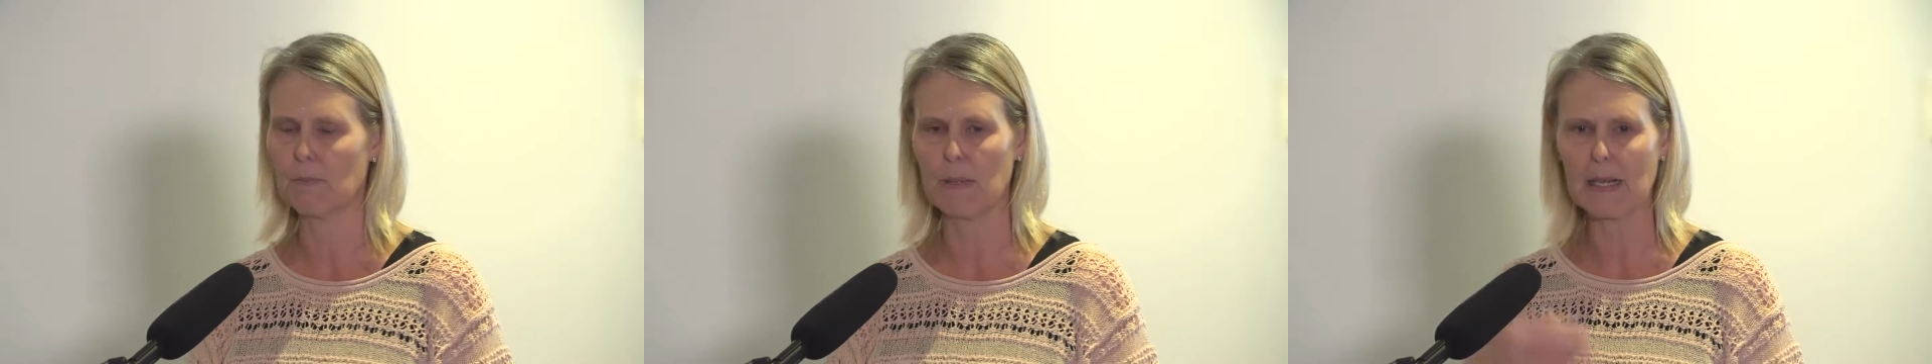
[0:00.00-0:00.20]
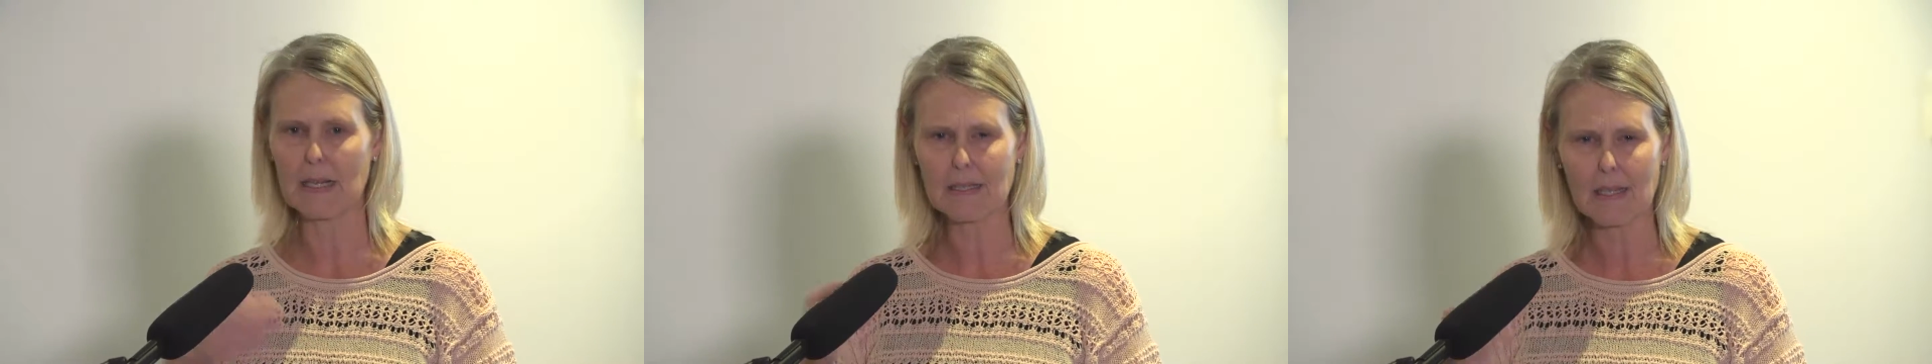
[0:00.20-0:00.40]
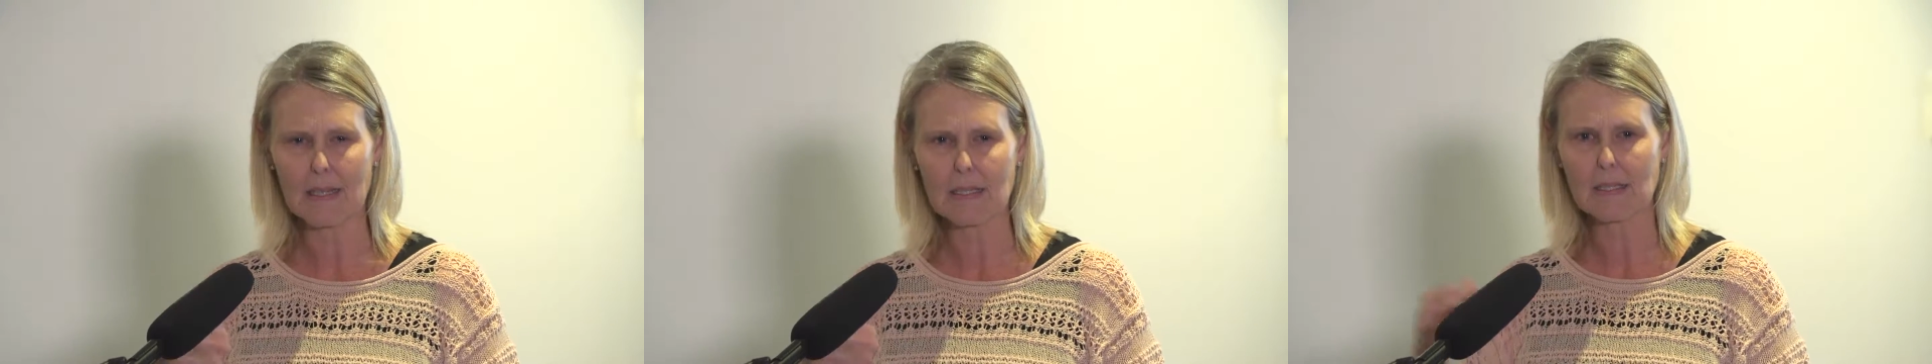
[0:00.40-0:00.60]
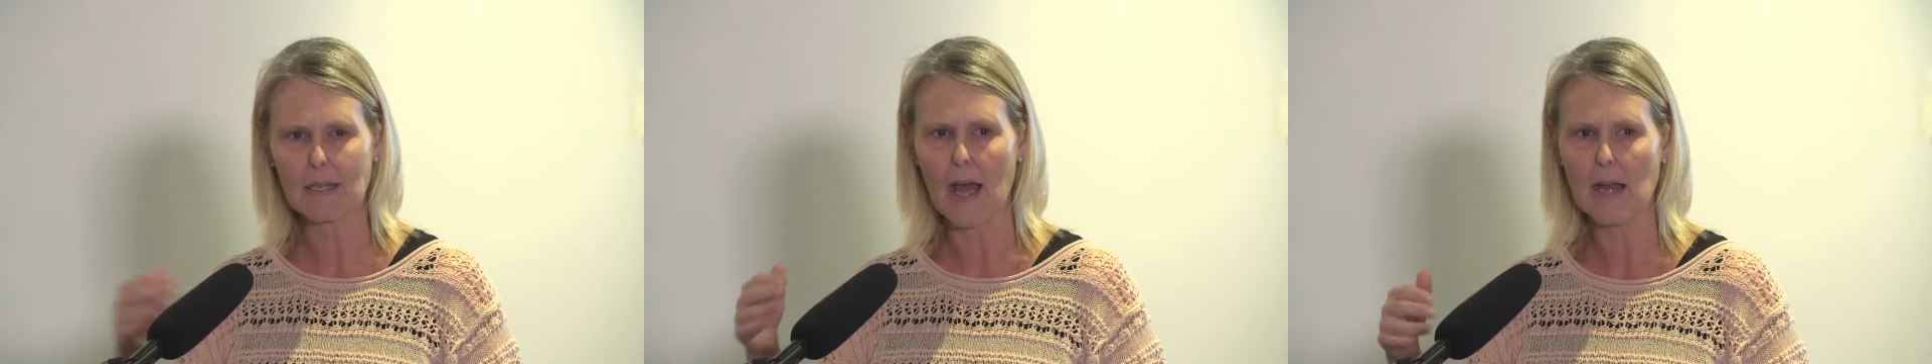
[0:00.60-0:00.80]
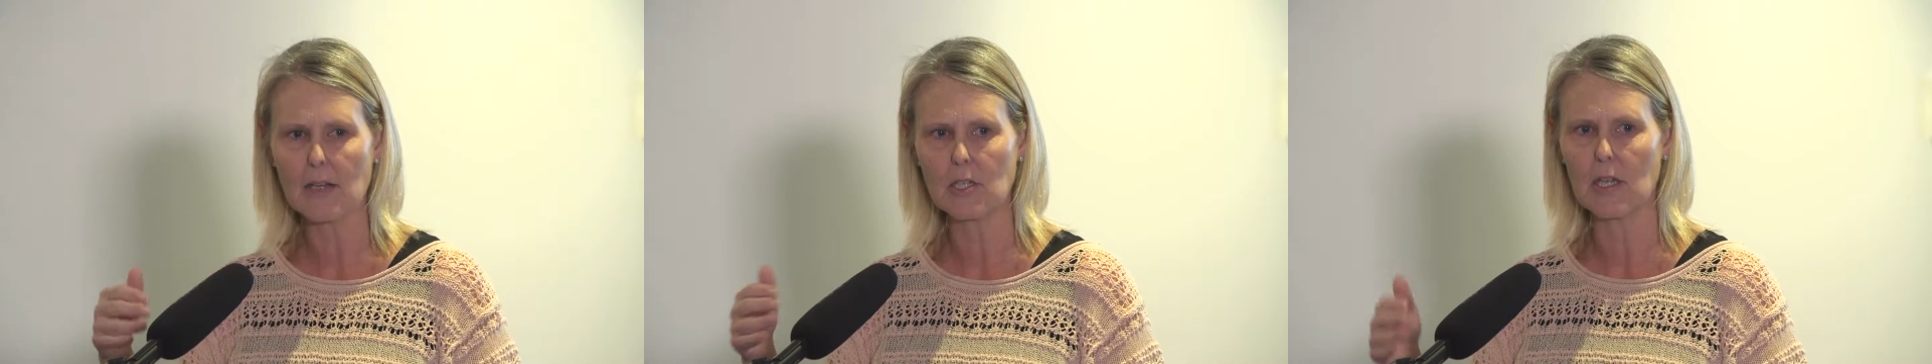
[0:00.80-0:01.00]
but as they
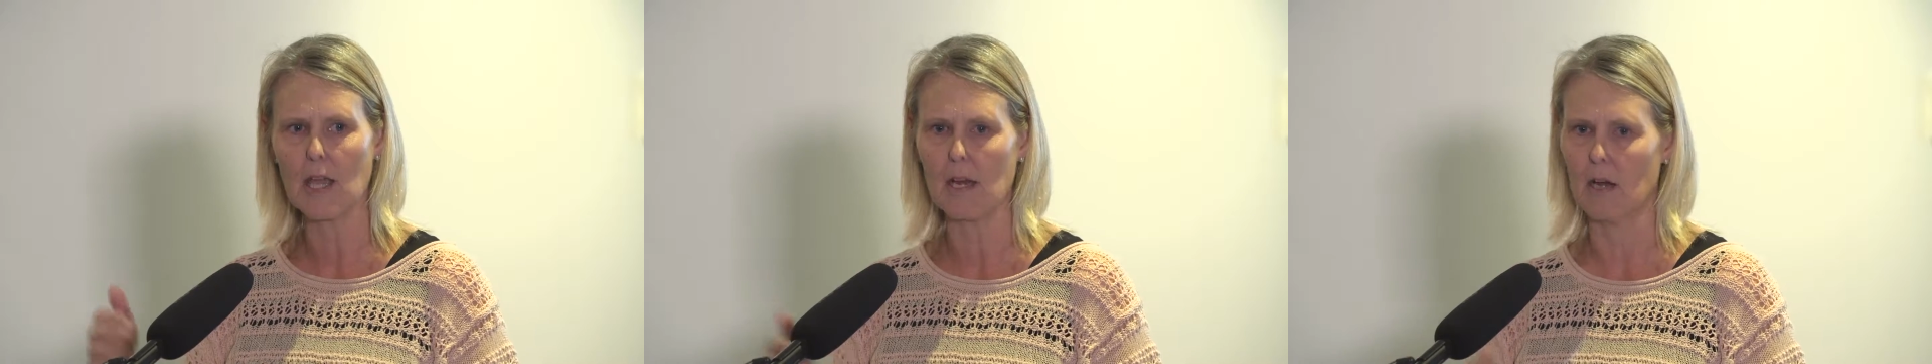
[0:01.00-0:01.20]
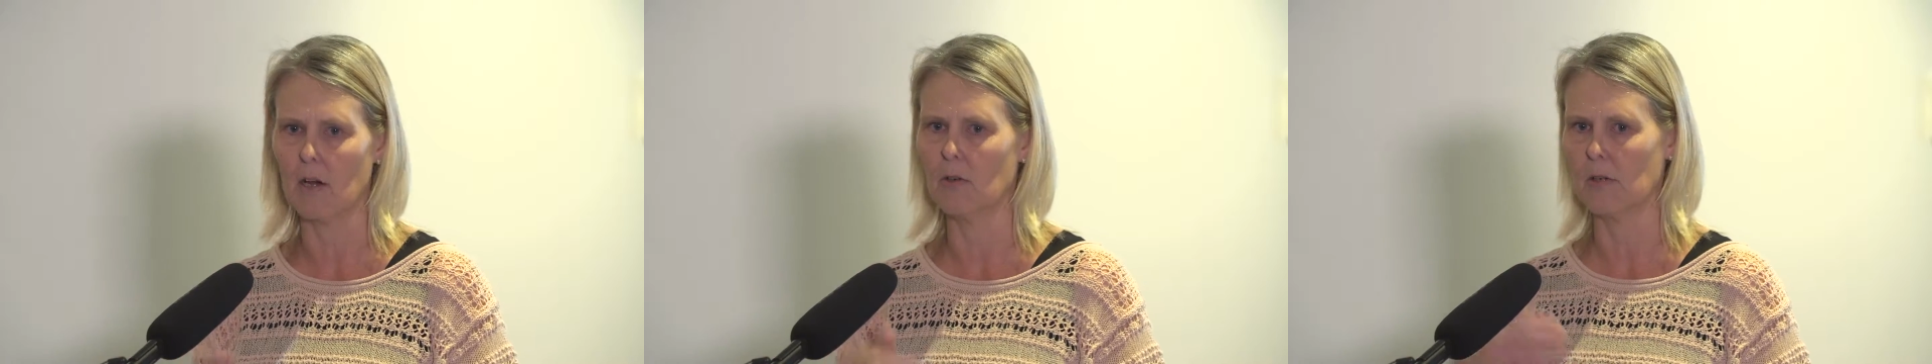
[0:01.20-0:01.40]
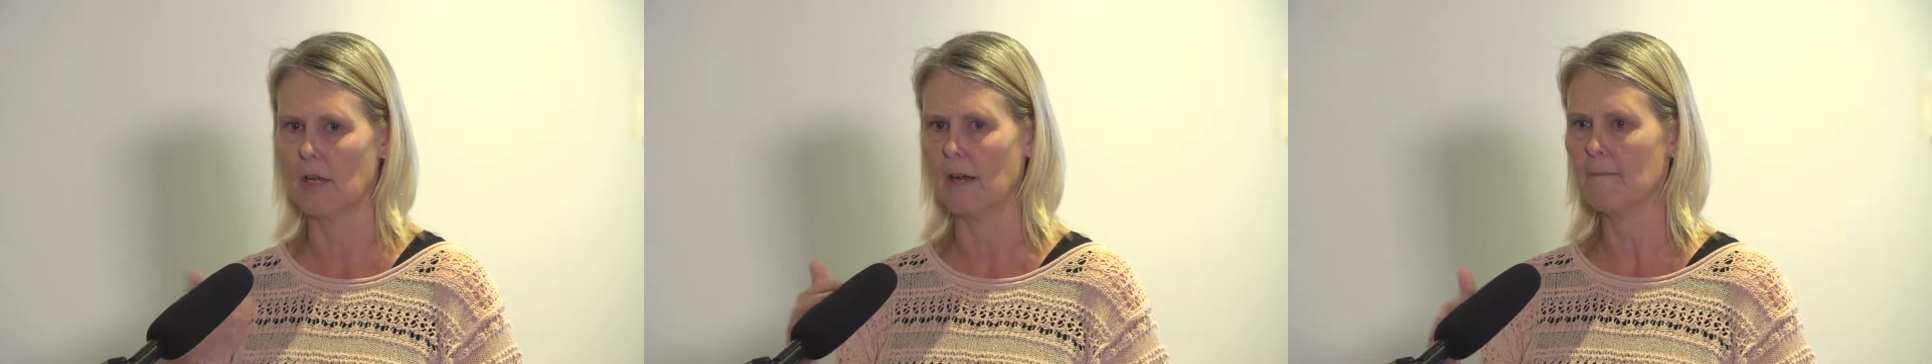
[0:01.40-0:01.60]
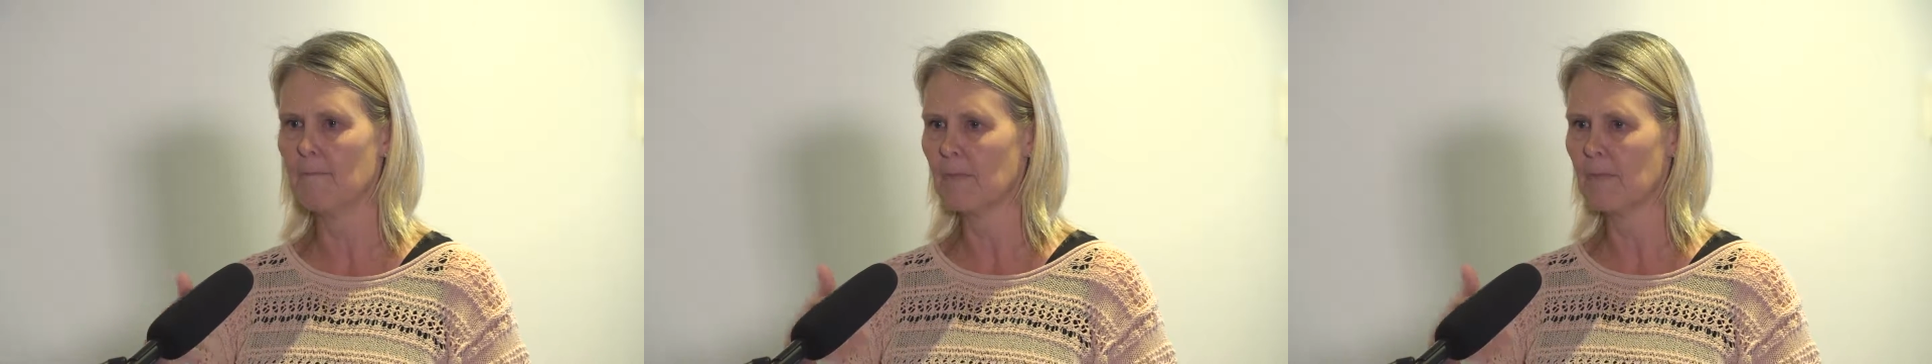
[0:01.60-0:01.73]
start to get older,